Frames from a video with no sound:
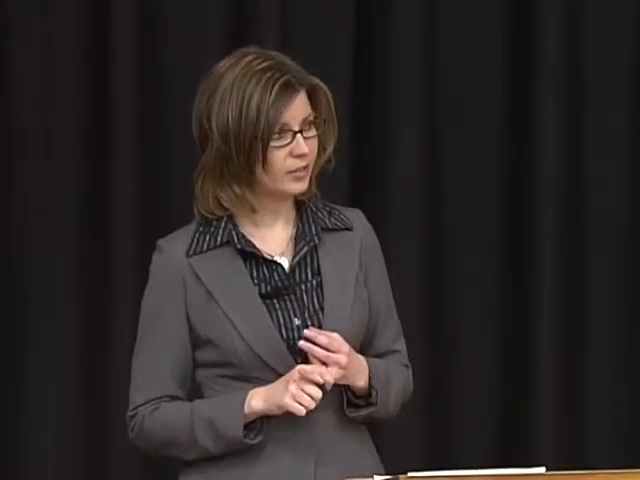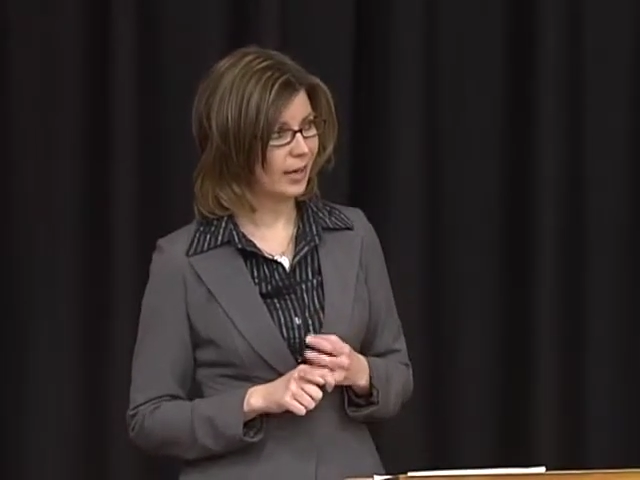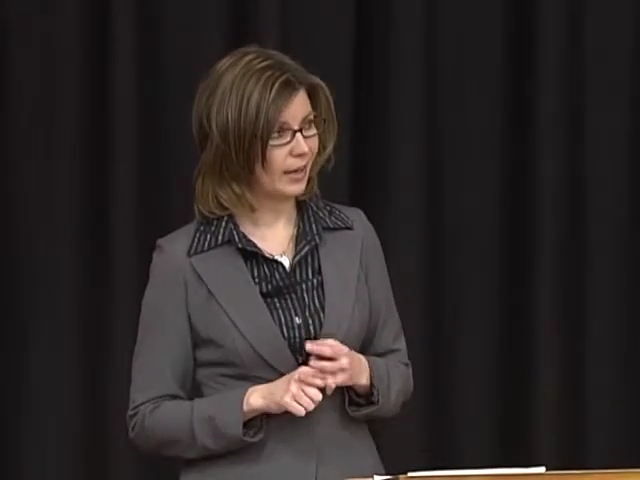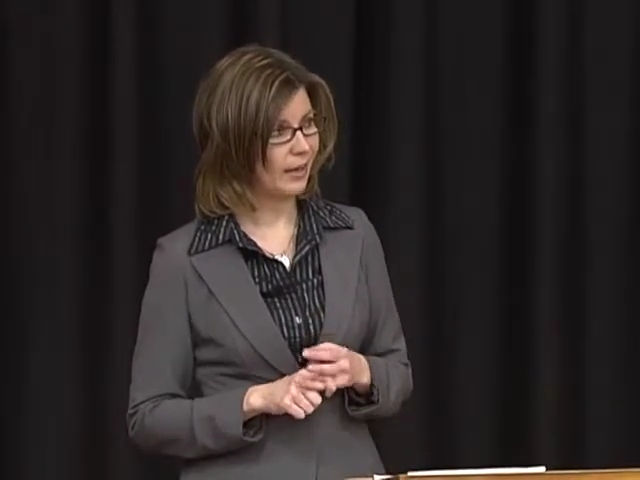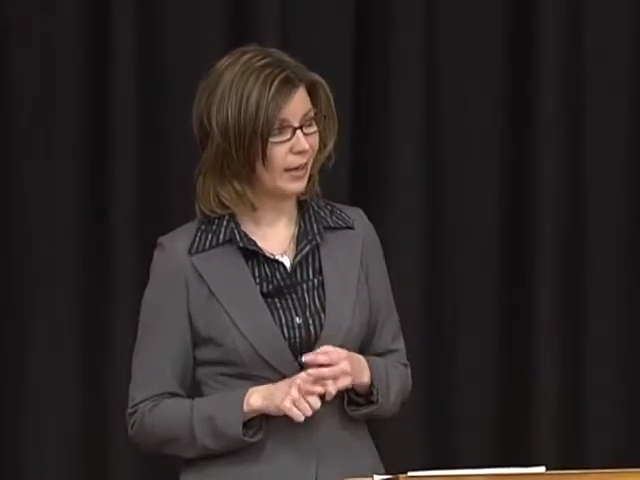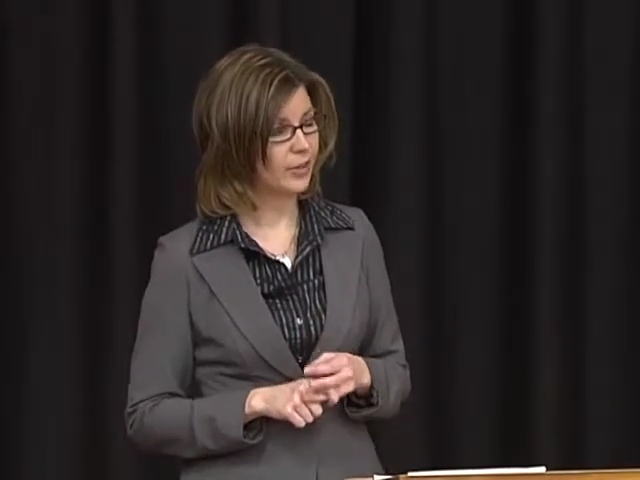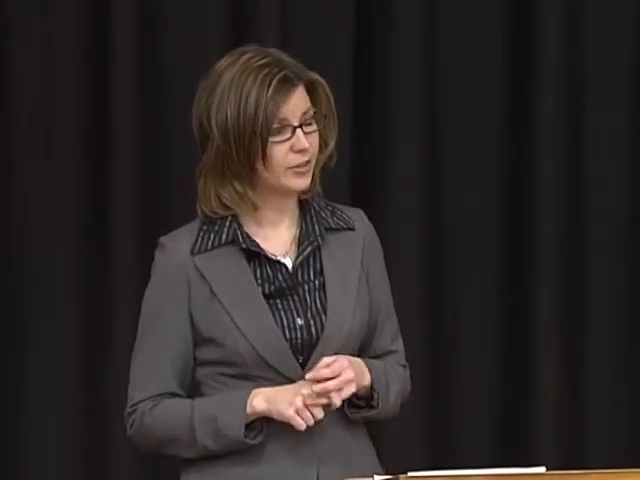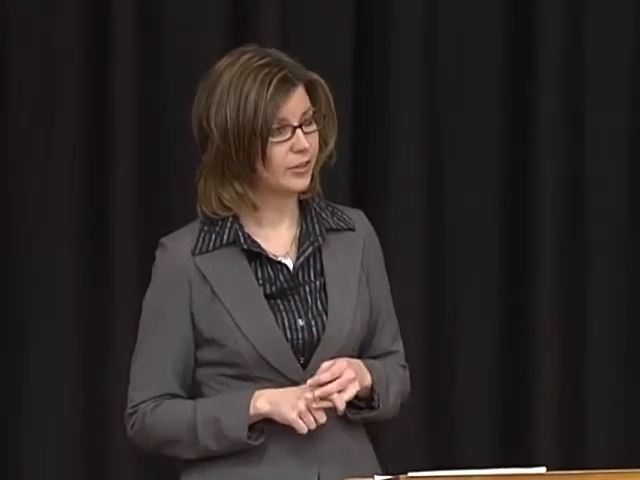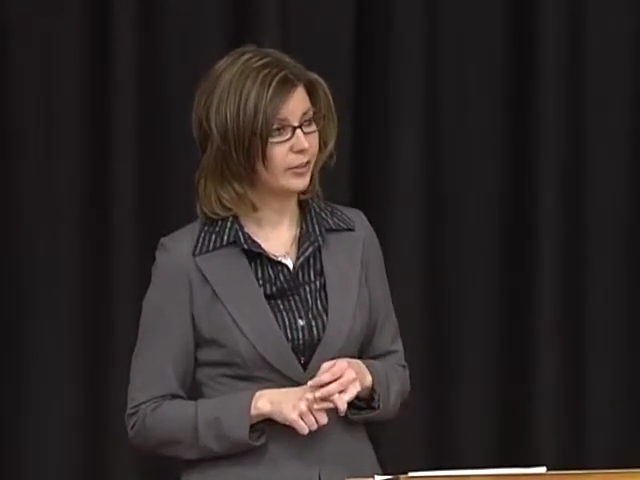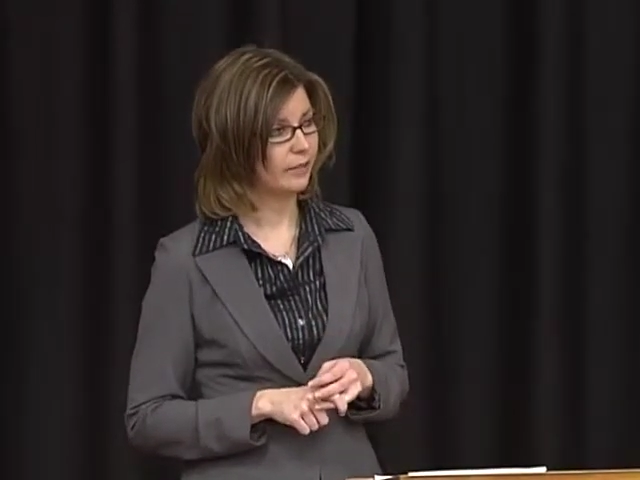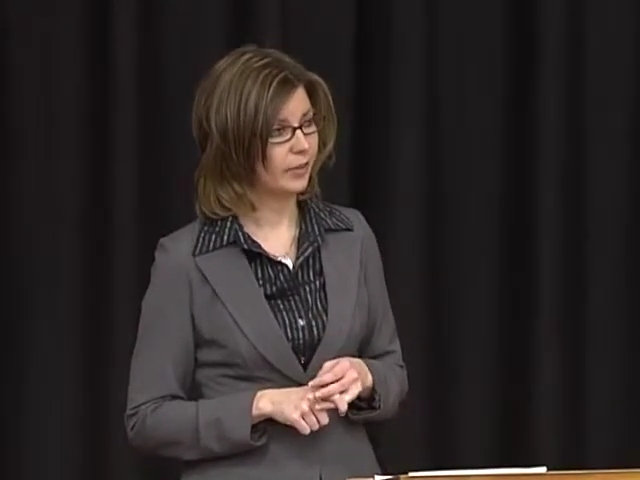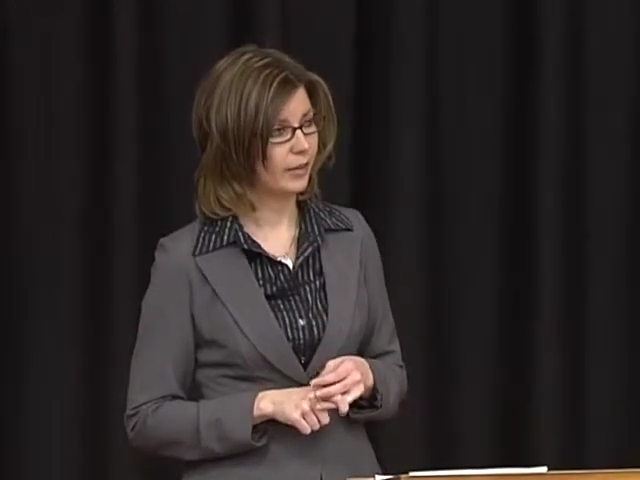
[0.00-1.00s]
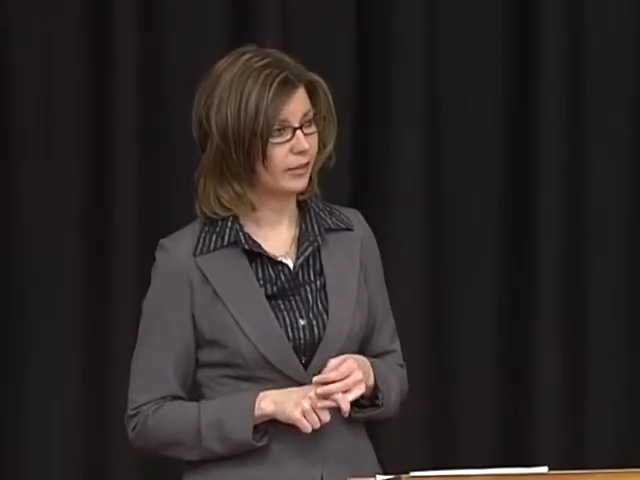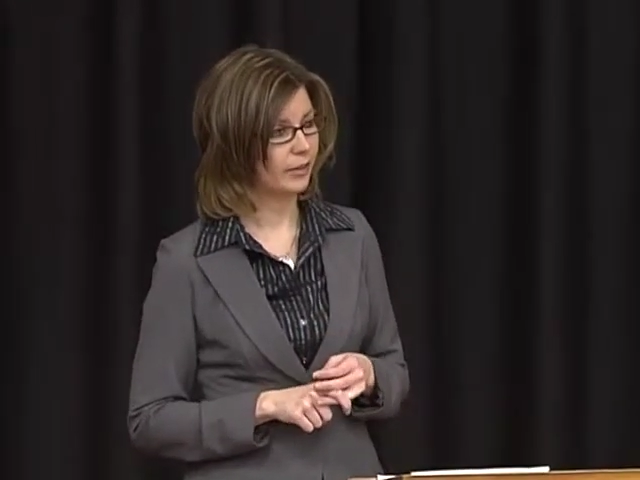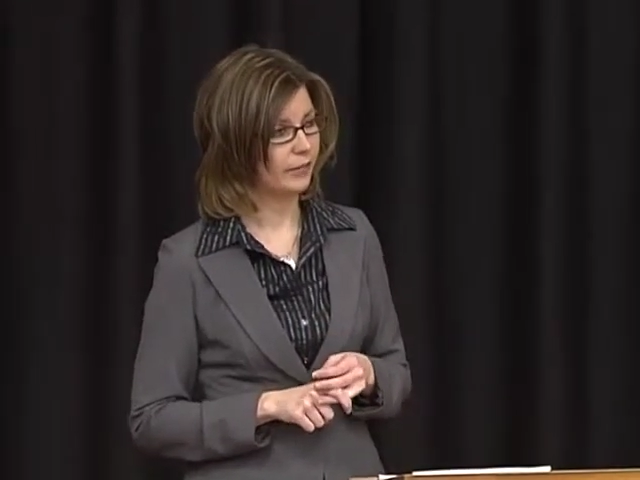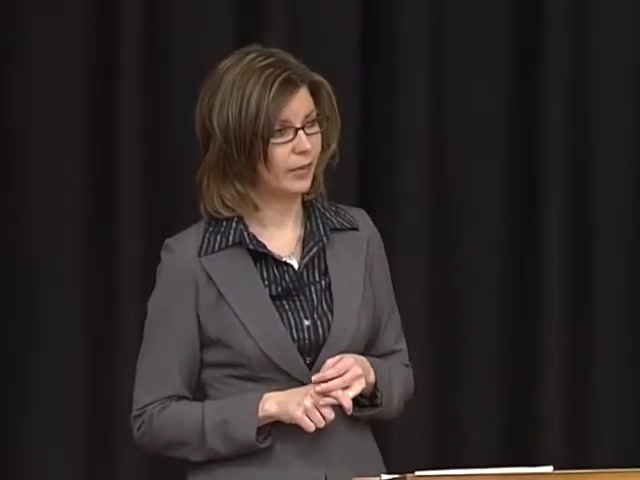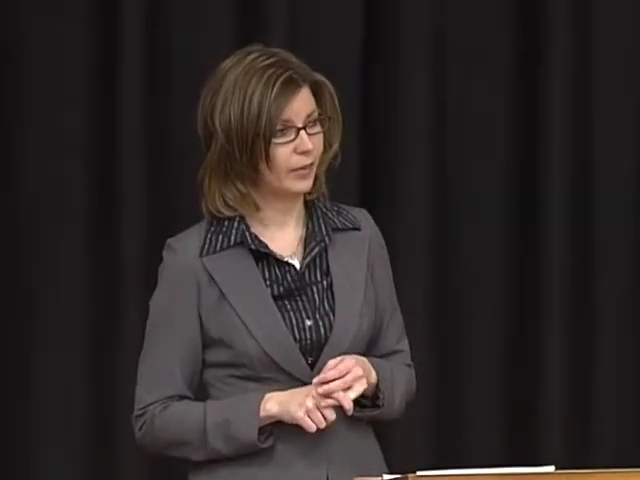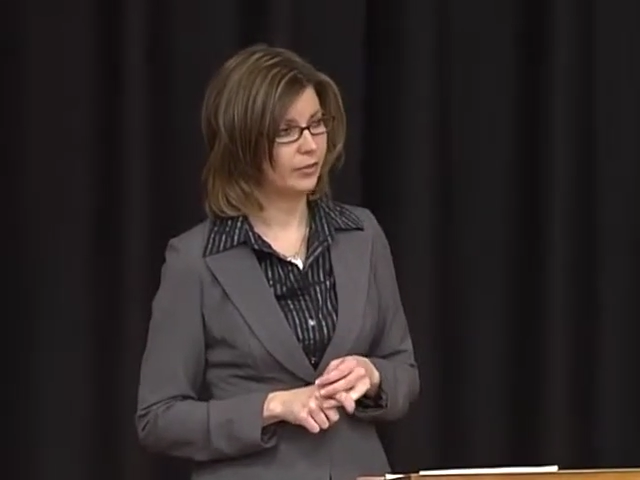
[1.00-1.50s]
that can actually affect
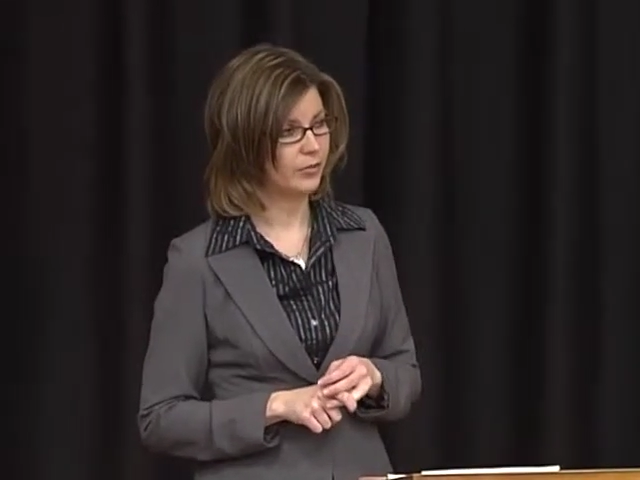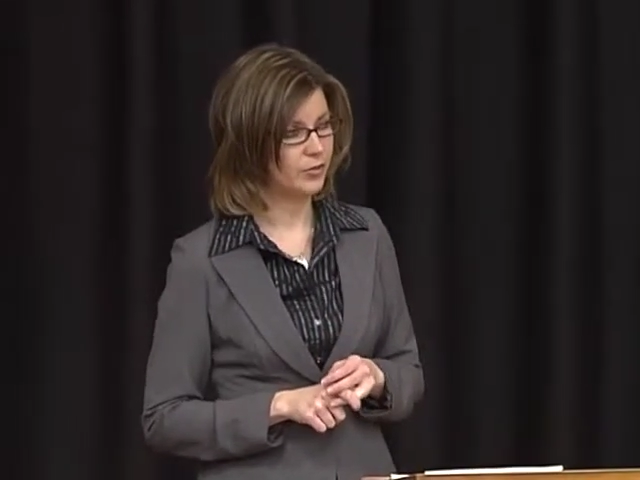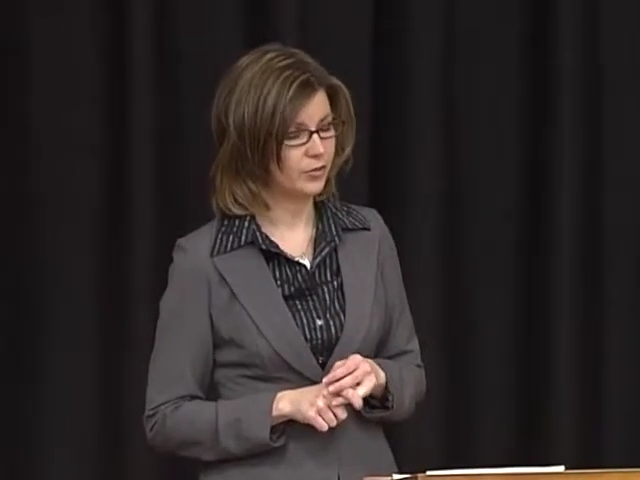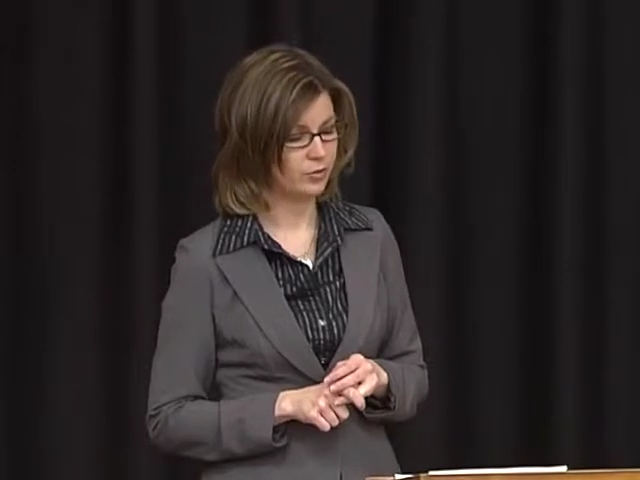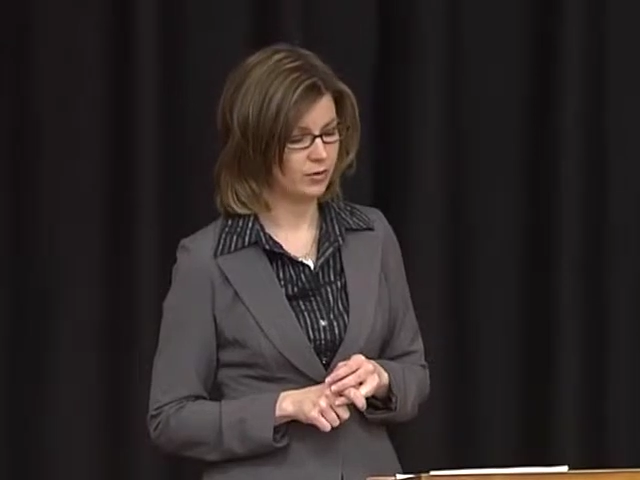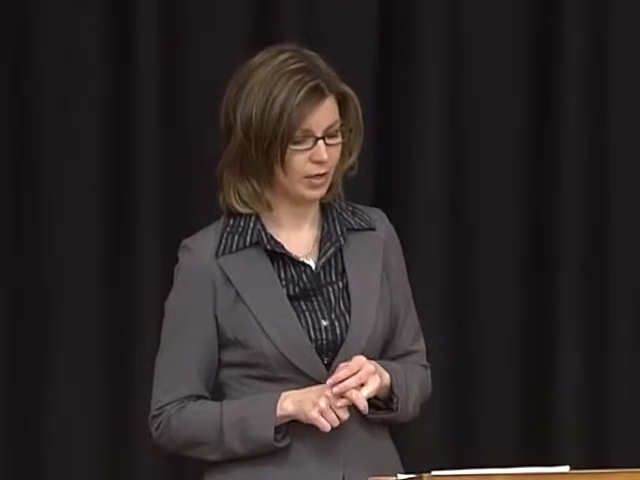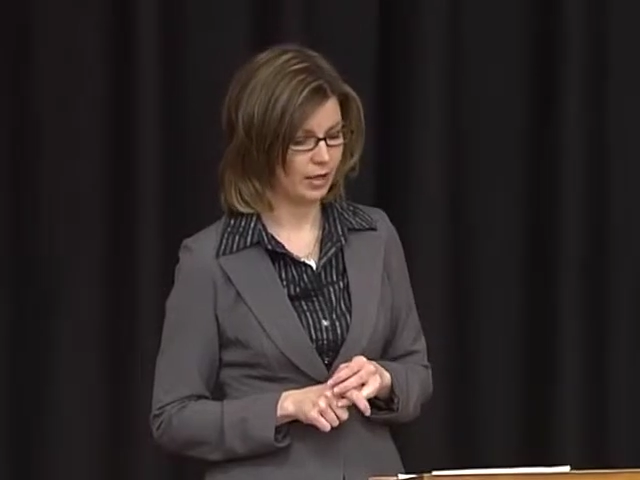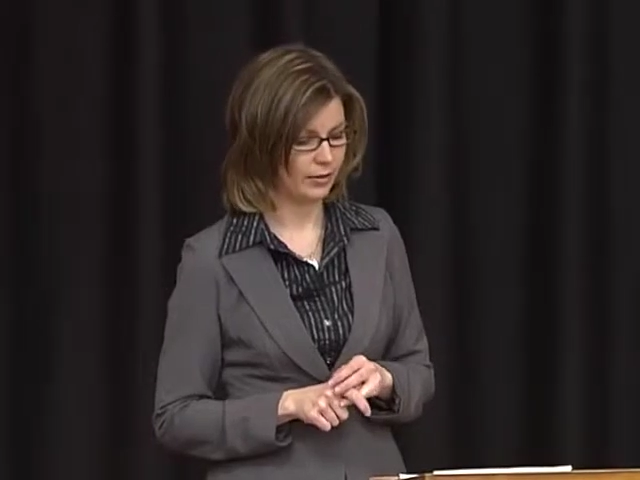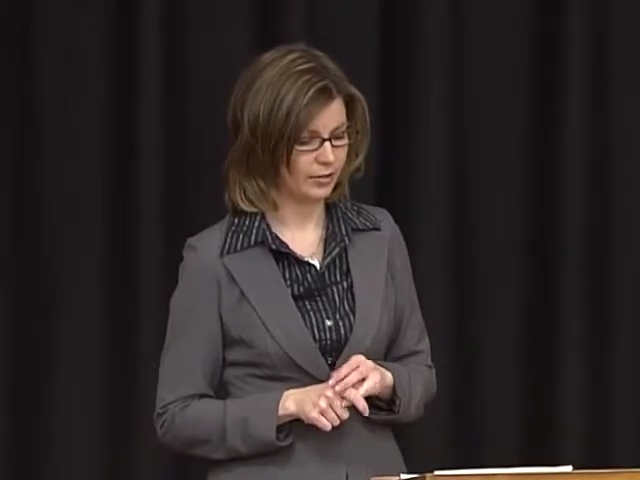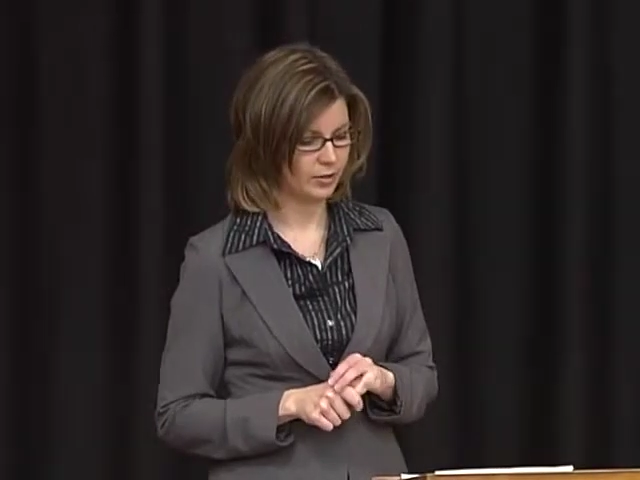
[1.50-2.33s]
their federal student aid,